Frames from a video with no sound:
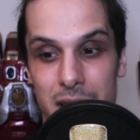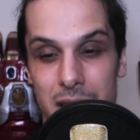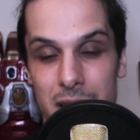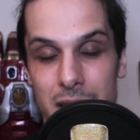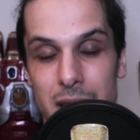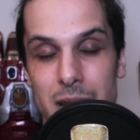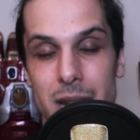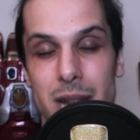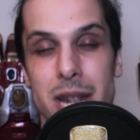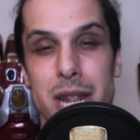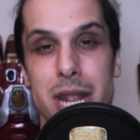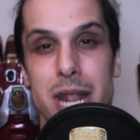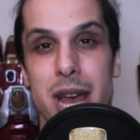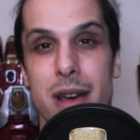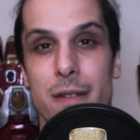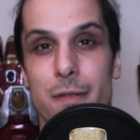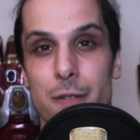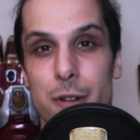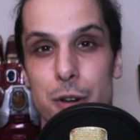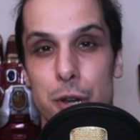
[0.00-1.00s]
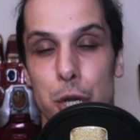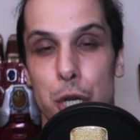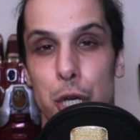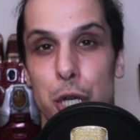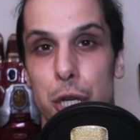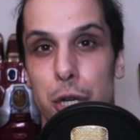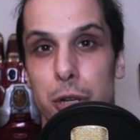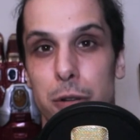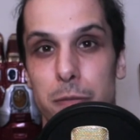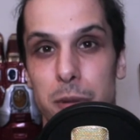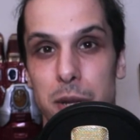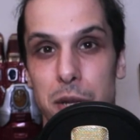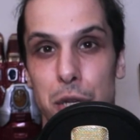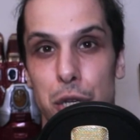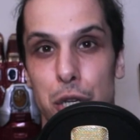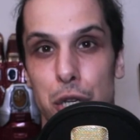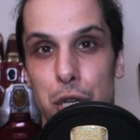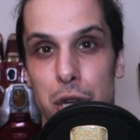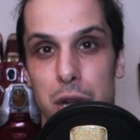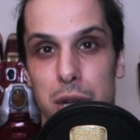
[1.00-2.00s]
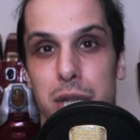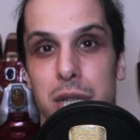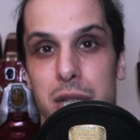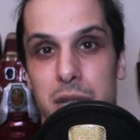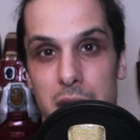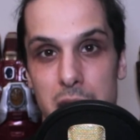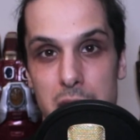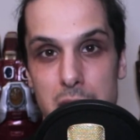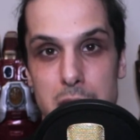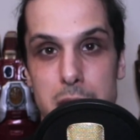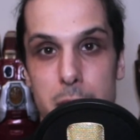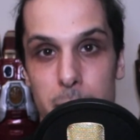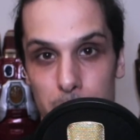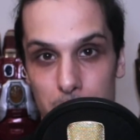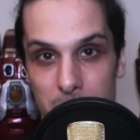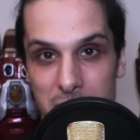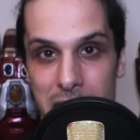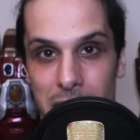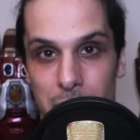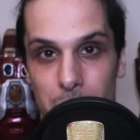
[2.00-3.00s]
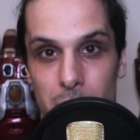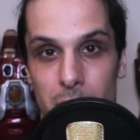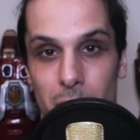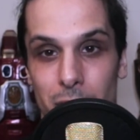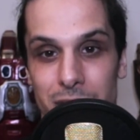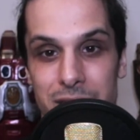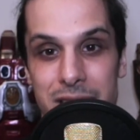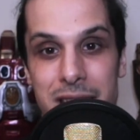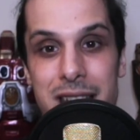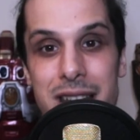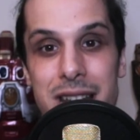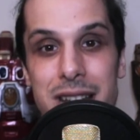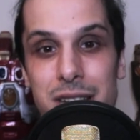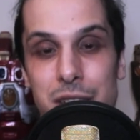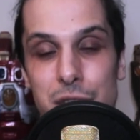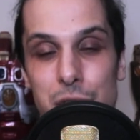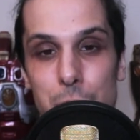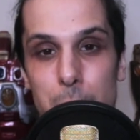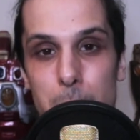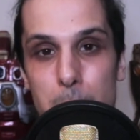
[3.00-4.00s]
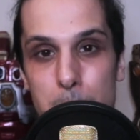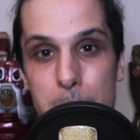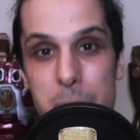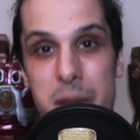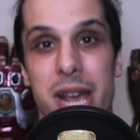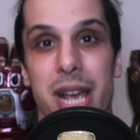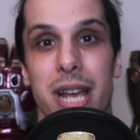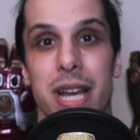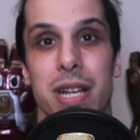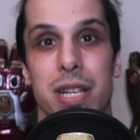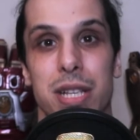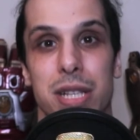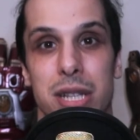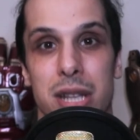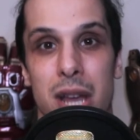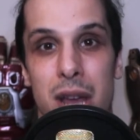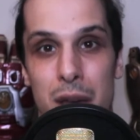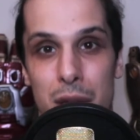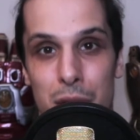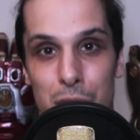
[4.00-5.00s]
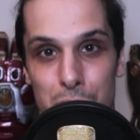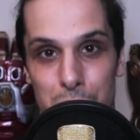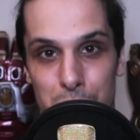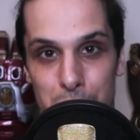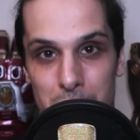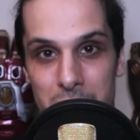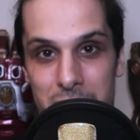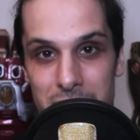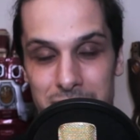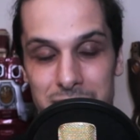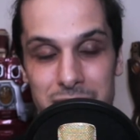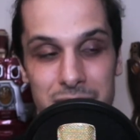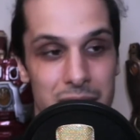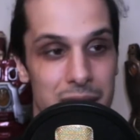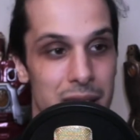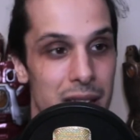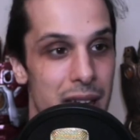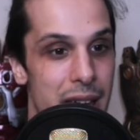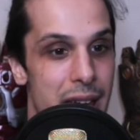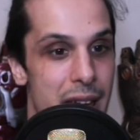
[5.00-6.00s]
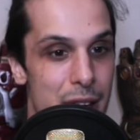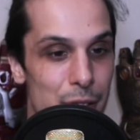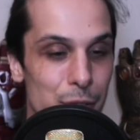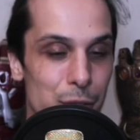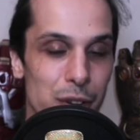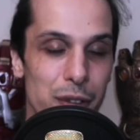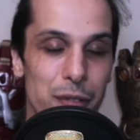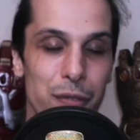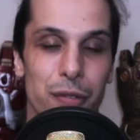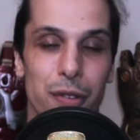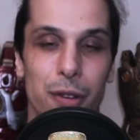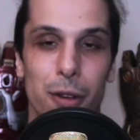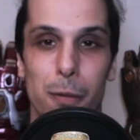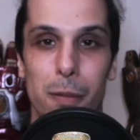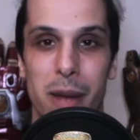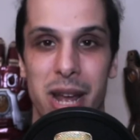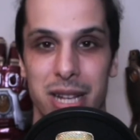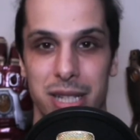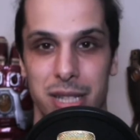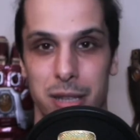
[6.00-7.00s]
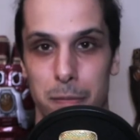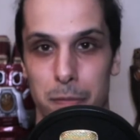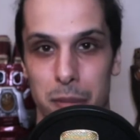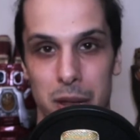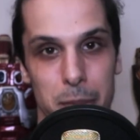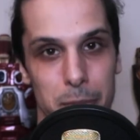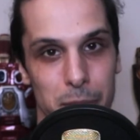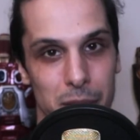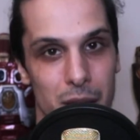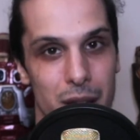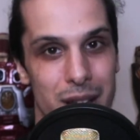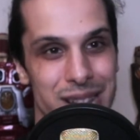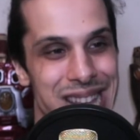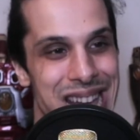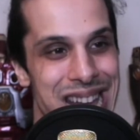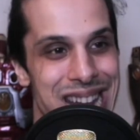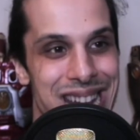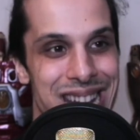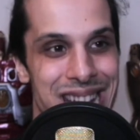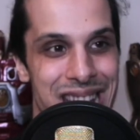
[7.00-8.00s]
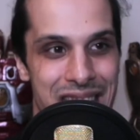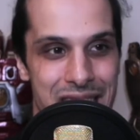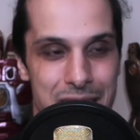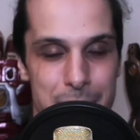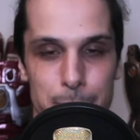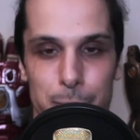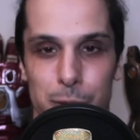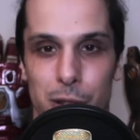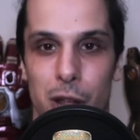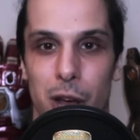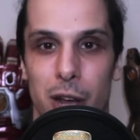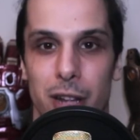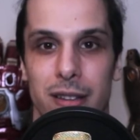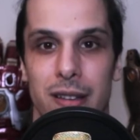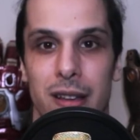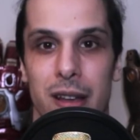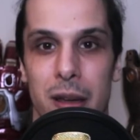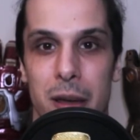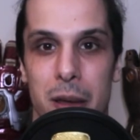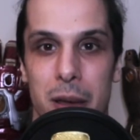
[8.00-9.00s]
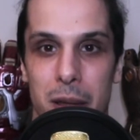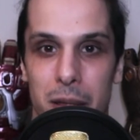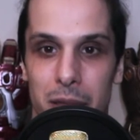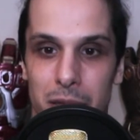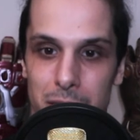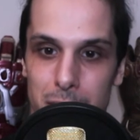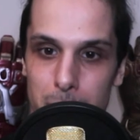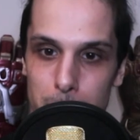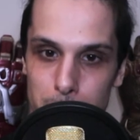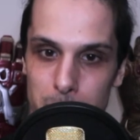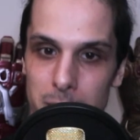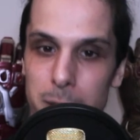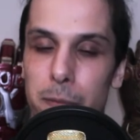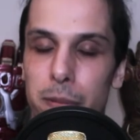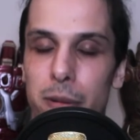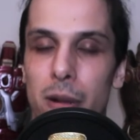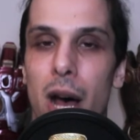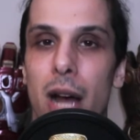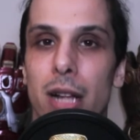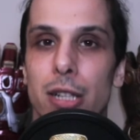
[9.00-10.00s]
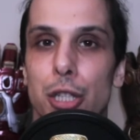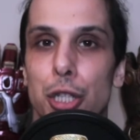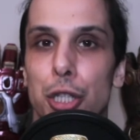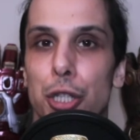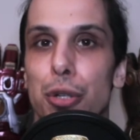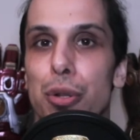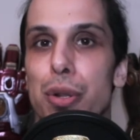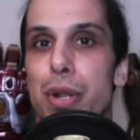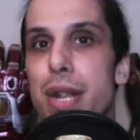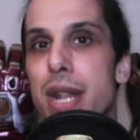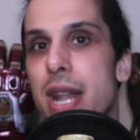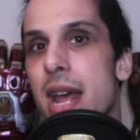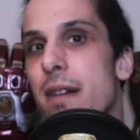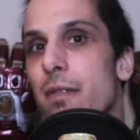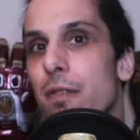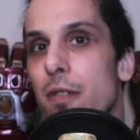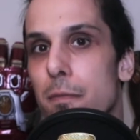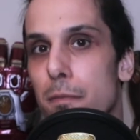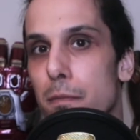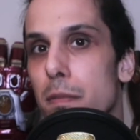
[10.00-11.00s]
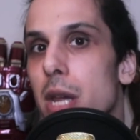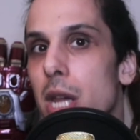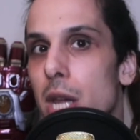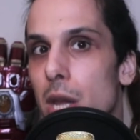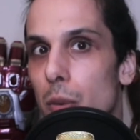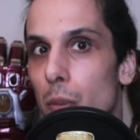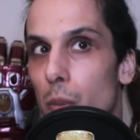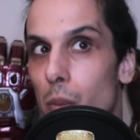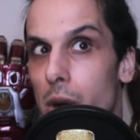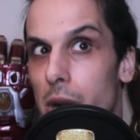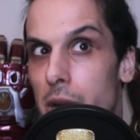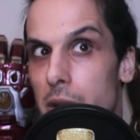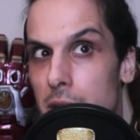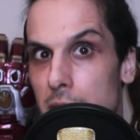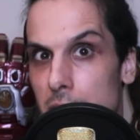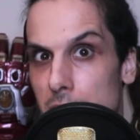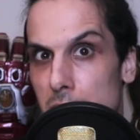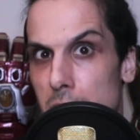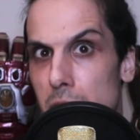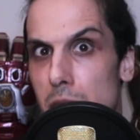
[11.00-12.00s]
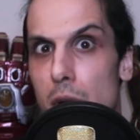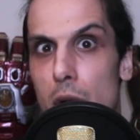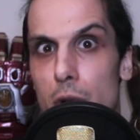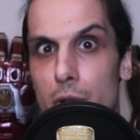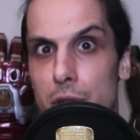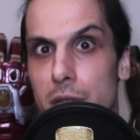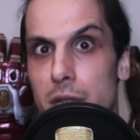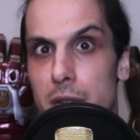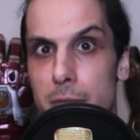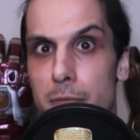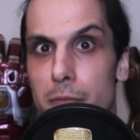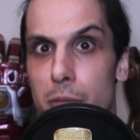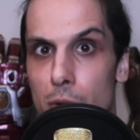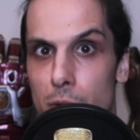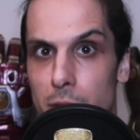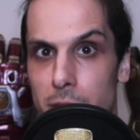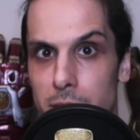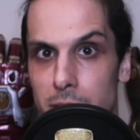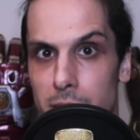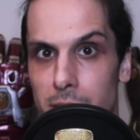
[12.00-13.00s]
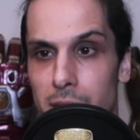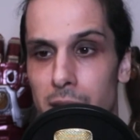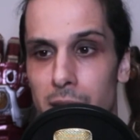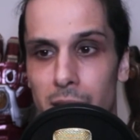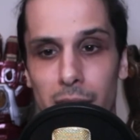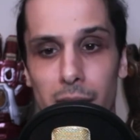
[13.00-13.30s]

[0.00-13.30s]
It never should be just in the background. That is your biggest threat. Every film has a B-plot and an A-plot. The B-plot should never be what is most important.